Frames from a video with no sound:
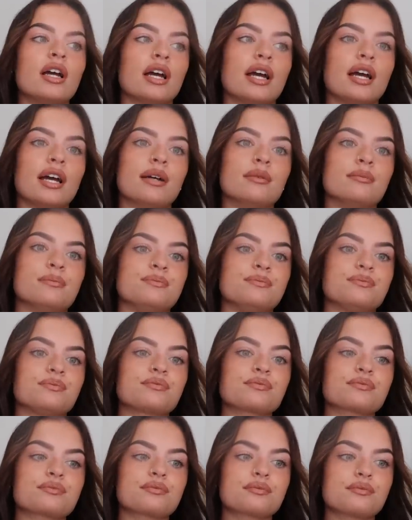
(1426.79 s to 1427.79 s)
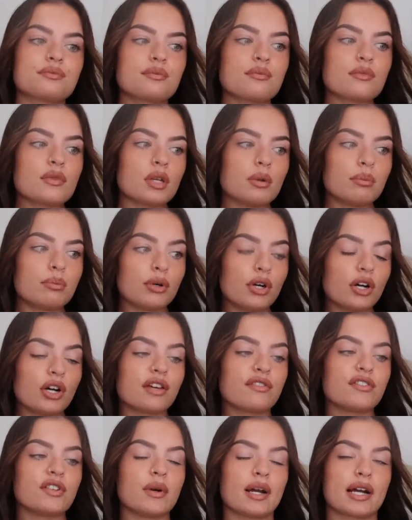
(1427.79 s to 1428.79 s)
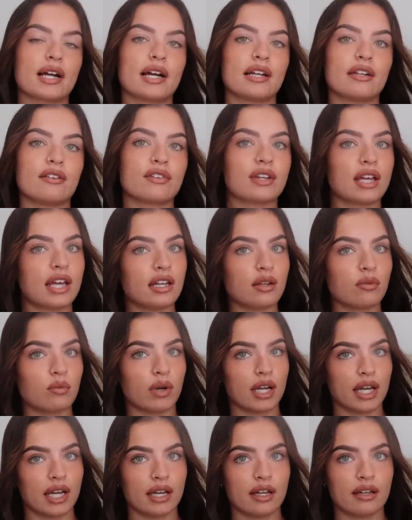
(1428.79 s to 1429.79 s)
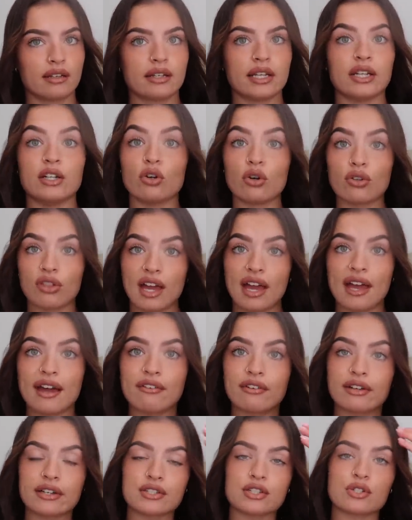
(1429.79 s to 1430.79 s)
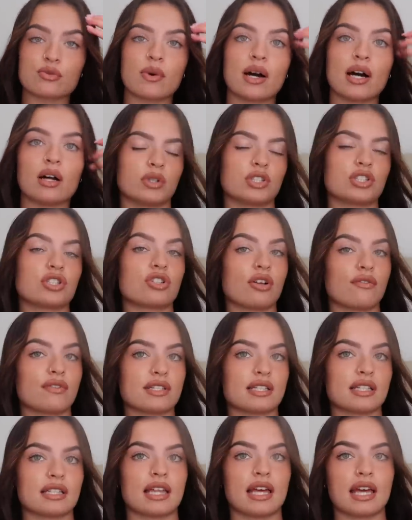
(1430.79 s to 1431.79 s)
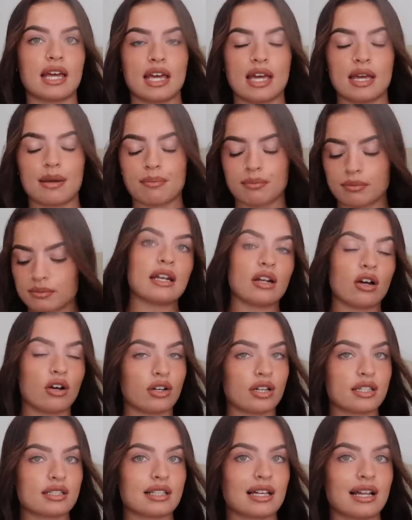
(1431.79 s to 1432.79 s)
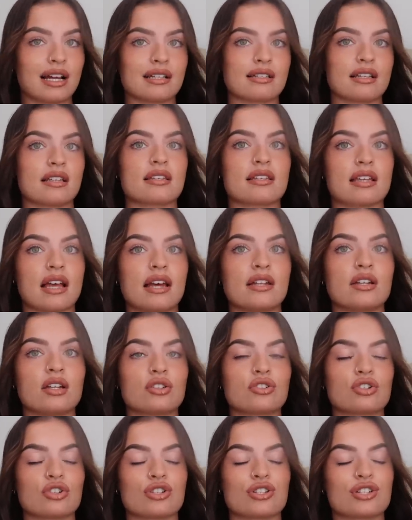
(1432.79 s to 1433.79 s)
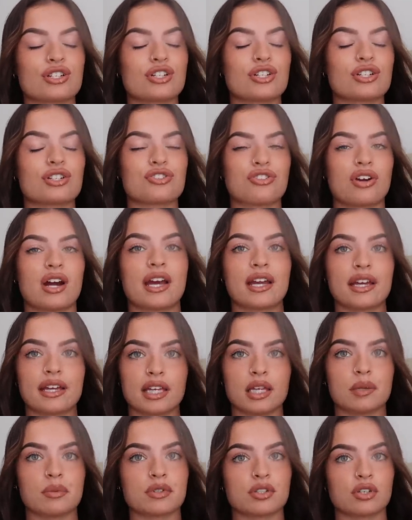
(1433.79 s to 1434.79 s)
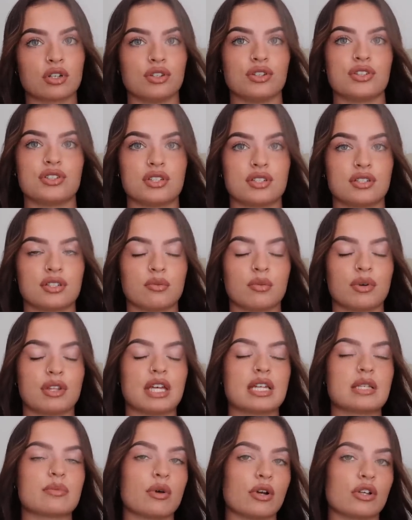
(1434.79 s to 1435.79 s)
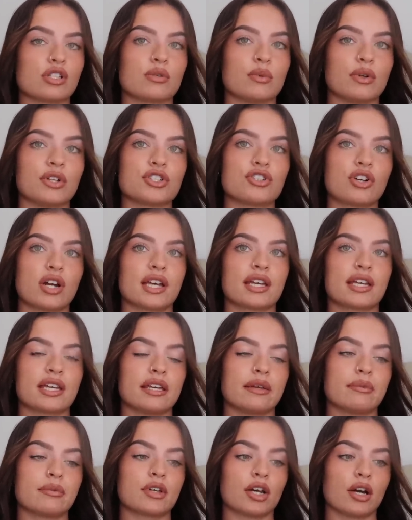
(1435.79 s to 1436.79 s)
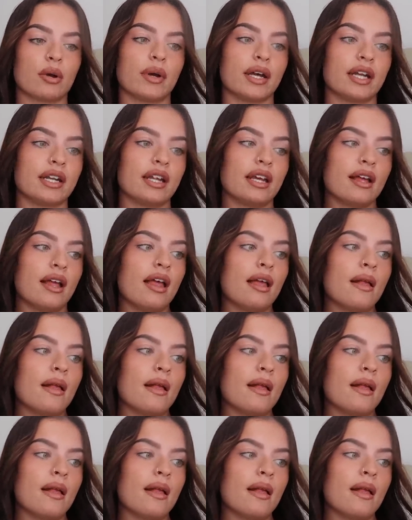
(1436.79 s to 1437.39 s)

But if you are kind of gaining weight in other areas as well, which is obviously the aim, then honestly, as I said, just try and keep as consistent with it as possible and try and keep going.